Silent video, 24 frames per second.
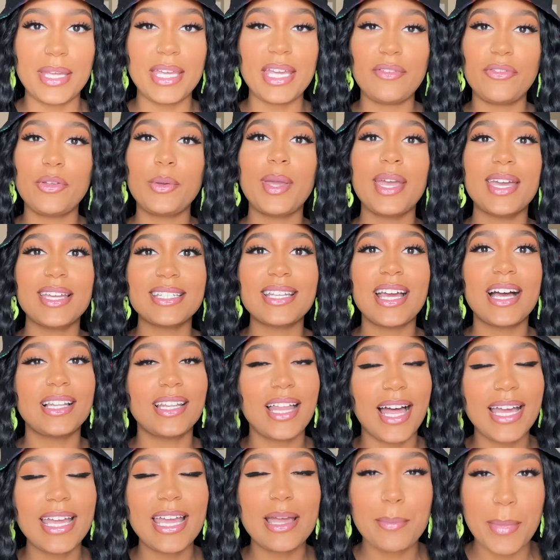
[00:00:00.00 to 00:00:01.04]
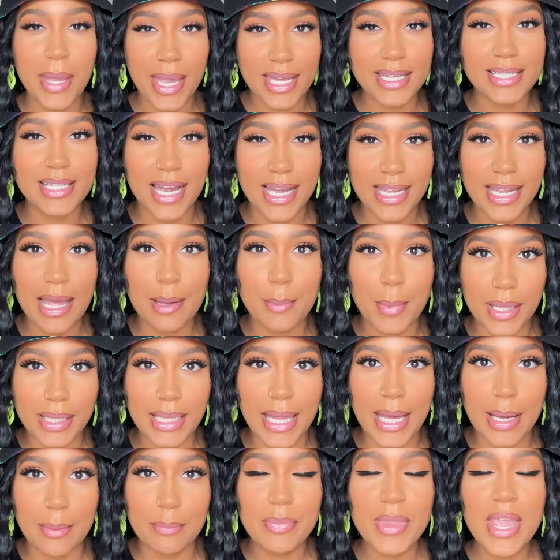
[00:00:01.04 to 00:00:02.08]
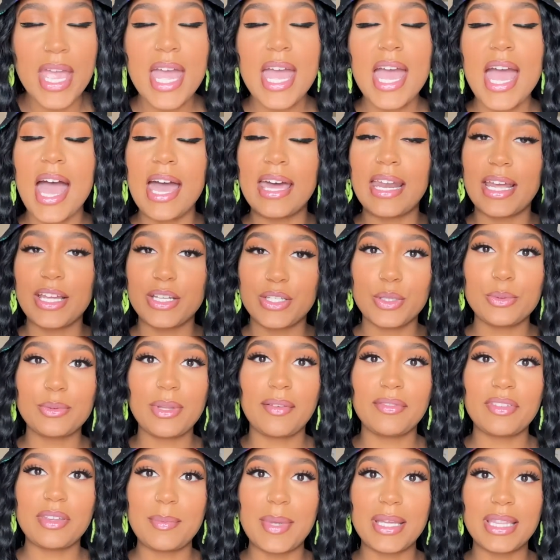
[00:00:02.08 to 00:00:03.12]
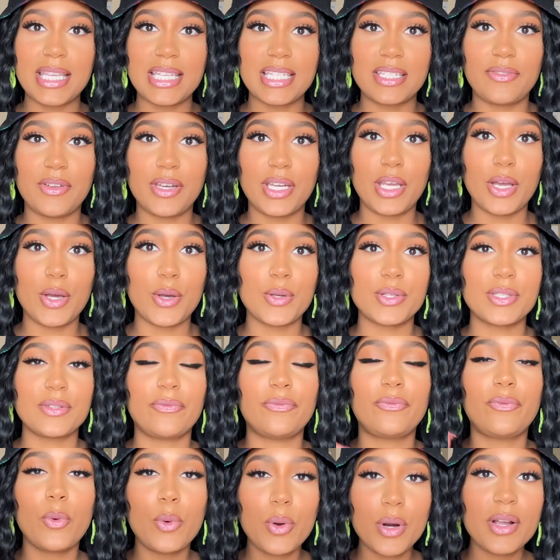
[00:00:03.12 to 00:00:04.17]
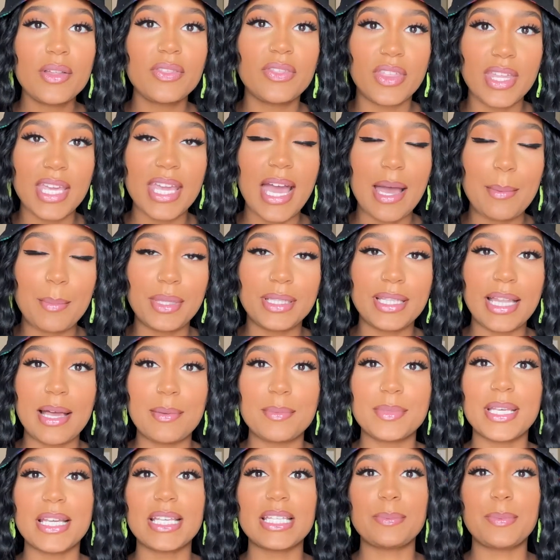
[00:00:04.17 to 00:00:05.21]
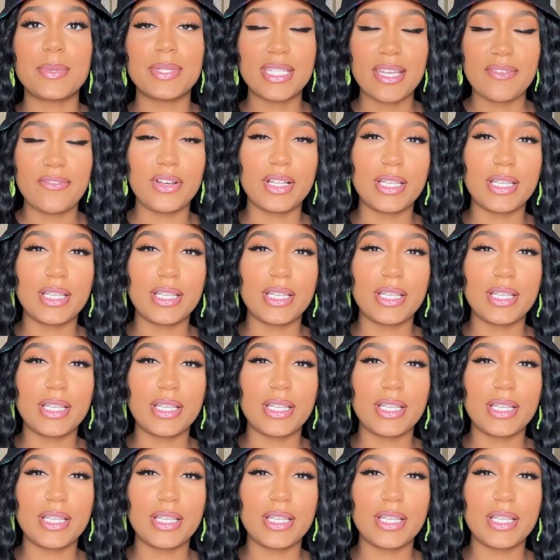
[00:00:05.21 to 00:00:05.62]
If you can't tell, I am anti-MLM, and I do love to make these videos for the MLMs that specifically